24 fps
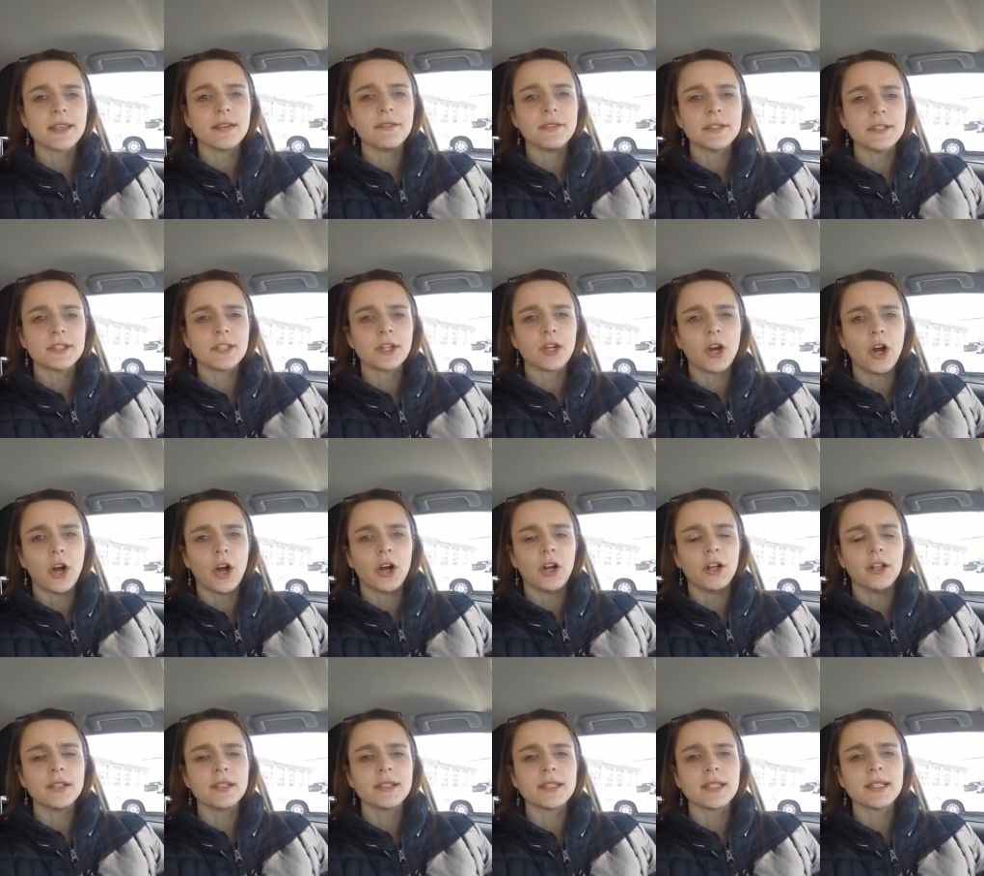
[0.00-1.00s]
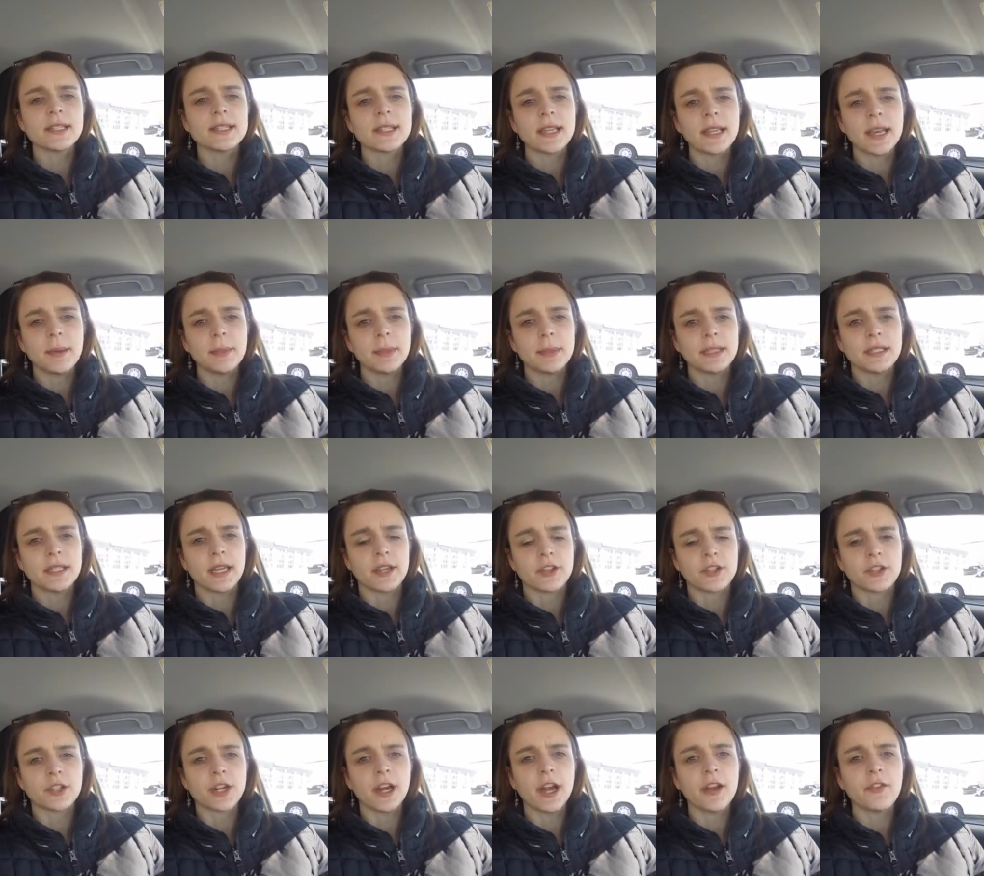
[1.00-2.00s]
give us a call to set up a
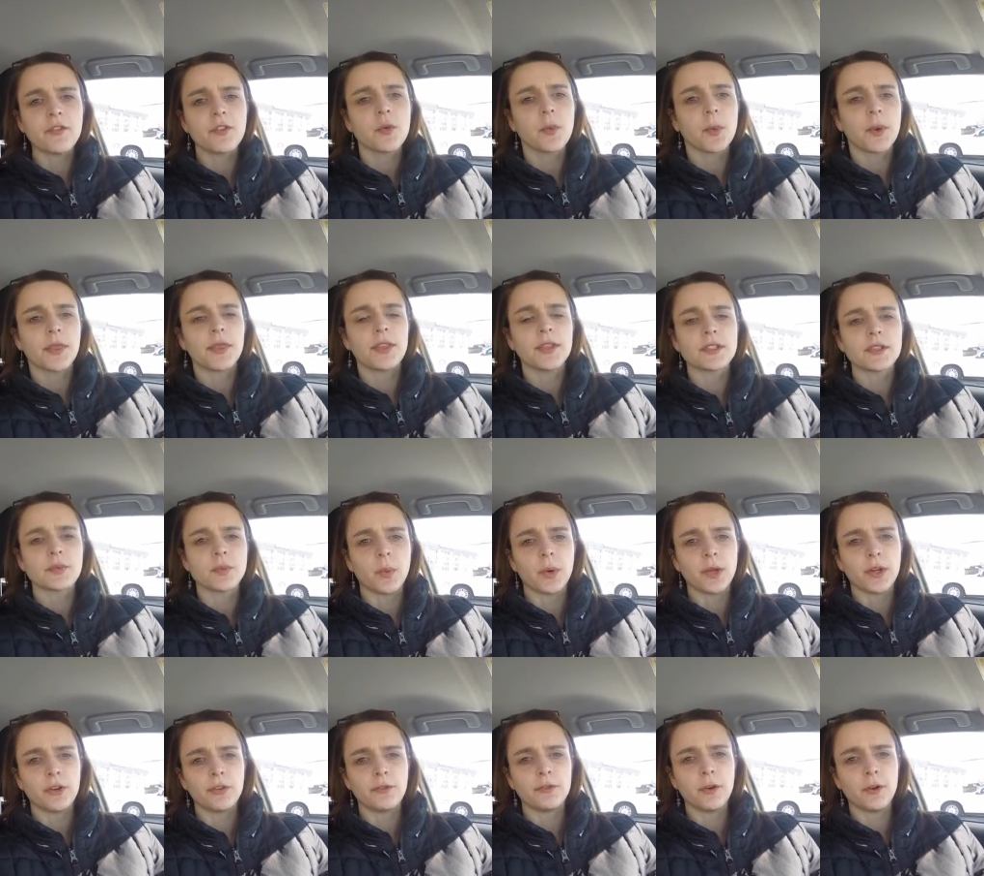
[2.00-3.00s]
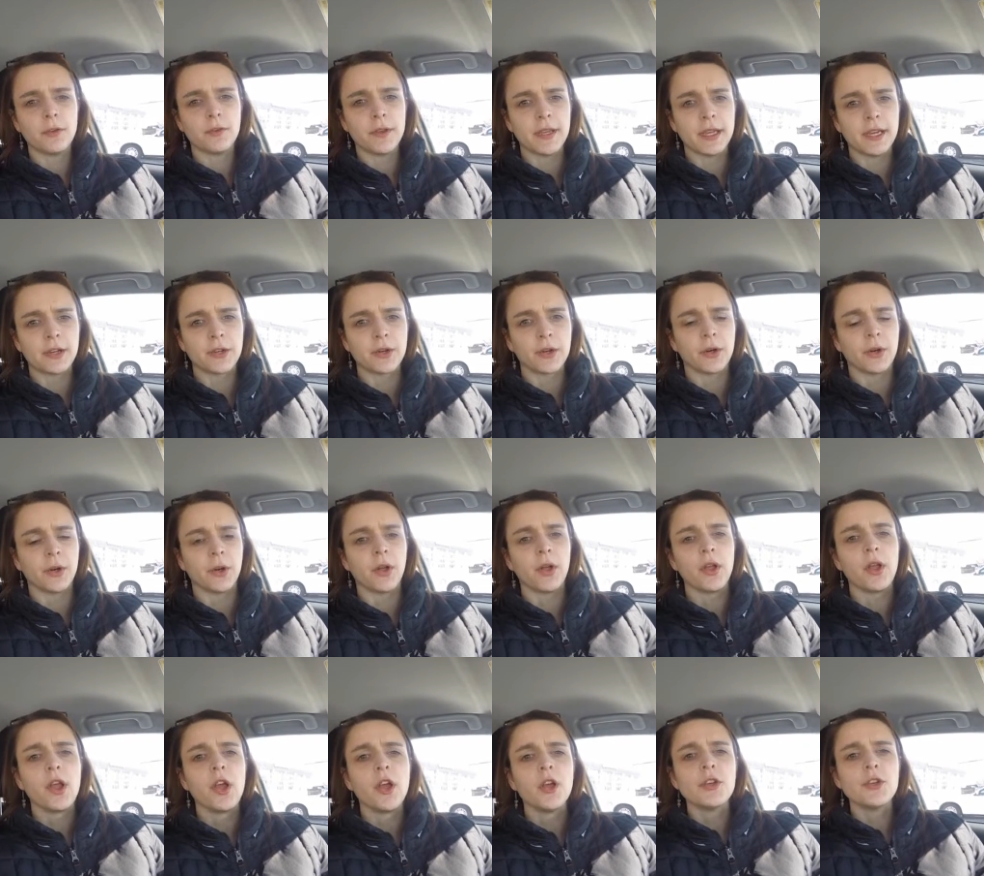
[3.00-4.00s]
test drive with this wonderful vehicle.